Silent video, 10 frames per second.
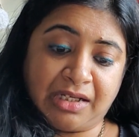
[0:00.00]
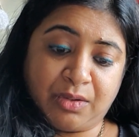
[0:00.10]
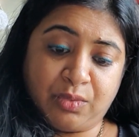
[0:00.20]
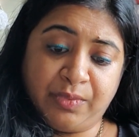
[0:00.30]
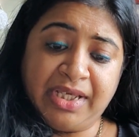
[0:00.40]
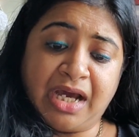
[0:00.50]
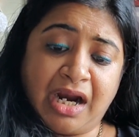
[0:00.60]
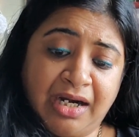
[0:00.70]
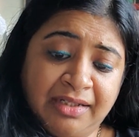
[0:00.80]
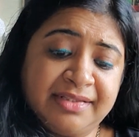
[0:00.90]
We
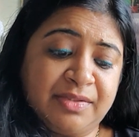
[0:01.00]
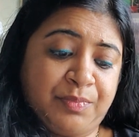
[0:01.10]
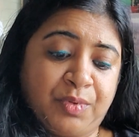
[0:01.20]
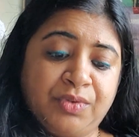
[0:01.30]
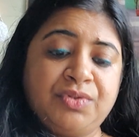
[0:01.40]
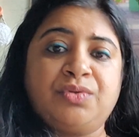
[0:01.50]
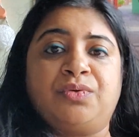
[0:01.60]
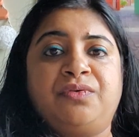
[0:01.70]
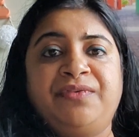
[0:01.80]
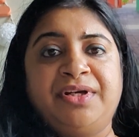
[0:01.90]
aren't supposed to
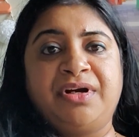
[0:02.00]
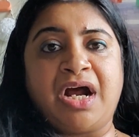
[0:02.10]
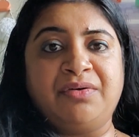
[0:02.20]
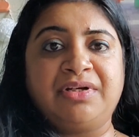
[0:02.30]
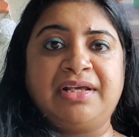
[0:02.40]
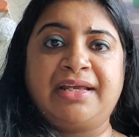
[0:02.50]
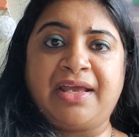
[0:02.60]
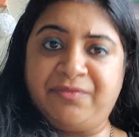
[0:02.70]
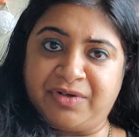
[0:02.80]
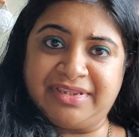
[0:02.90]
figure out
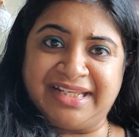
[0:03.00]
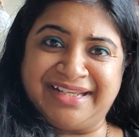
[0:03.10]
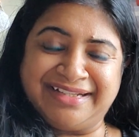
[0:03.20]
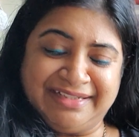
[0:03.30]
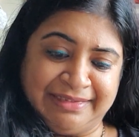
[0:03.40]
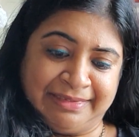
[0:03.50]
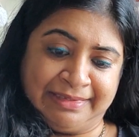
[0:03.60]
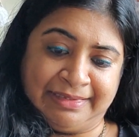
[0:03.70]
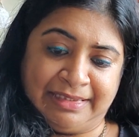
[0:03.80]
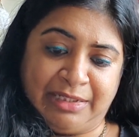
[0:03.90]
everything,
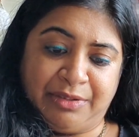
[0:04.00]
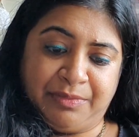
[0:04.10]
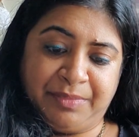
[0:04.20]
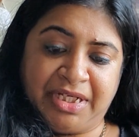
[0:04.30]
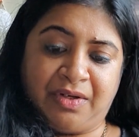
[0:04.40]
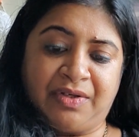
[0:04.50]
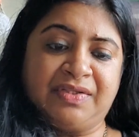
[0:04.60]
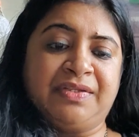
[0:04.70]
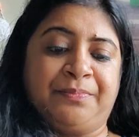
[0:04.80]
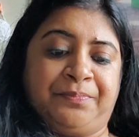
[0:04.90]

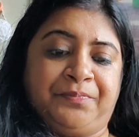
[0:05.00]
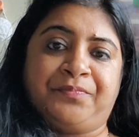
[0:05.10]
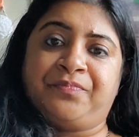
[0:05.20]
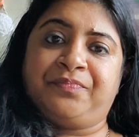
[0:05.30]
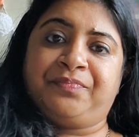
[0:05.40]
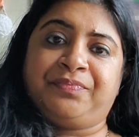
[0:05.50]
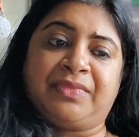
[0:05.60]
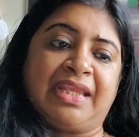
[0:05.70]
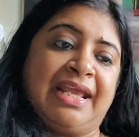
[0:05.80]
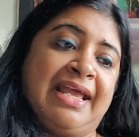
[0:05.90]
because
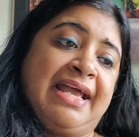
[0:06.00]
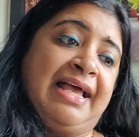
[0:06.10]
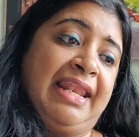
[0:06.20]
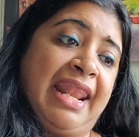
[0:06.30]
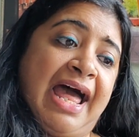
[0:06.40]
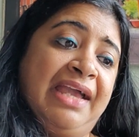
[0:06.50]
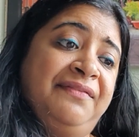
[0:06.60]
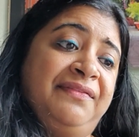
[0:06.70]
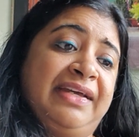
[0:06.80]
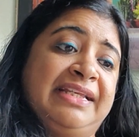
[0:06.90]

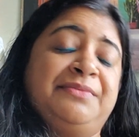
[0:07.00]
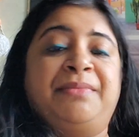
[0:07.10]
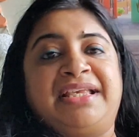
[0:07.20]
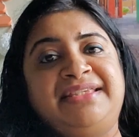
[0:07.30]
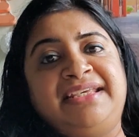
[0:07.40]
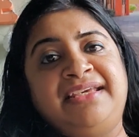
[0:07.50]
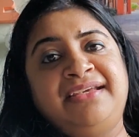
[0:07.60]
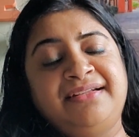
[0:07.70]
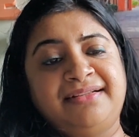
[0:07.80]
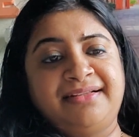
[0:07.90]
life is messy
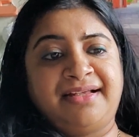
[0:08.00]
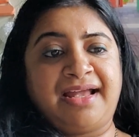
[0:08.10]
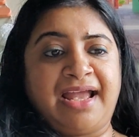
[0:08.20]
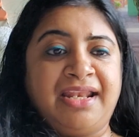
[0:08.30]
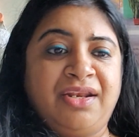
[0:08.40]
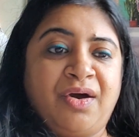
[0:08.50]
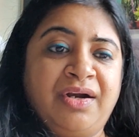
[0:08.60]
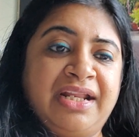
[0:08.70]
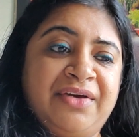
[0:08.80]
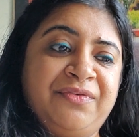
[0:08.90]
and
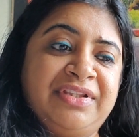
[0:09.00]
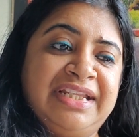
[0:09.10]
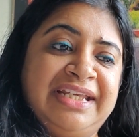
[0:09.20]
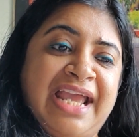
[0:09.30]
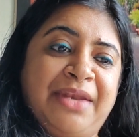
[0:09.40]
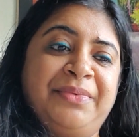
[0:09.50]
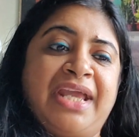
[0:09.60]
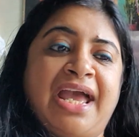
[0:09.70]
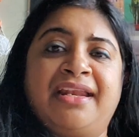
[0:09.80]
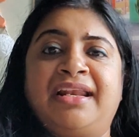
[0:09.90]
not everything can be
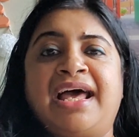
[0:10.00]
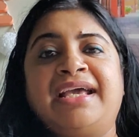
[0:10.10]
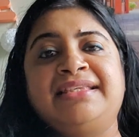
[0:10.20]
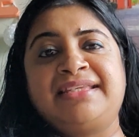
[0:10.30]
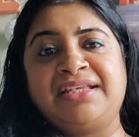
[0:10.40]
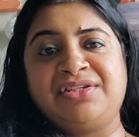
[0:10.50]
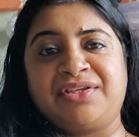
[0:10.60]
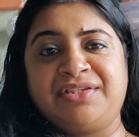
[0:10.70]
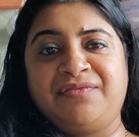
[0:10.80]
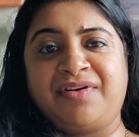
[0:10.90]
analyzed and
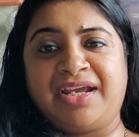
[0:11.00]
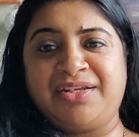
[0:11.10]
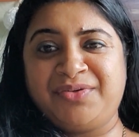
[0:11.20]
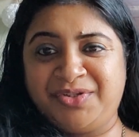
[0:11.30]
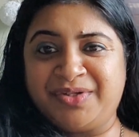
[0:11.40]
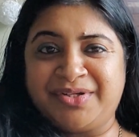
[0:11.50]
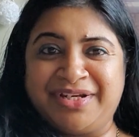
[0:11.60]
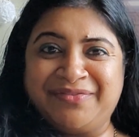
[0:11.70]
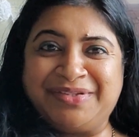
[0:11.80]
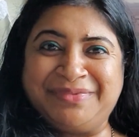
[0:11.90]
justified. Would you agree
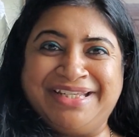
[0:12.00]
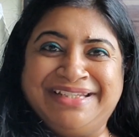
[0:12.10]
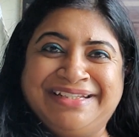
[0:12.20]
with me?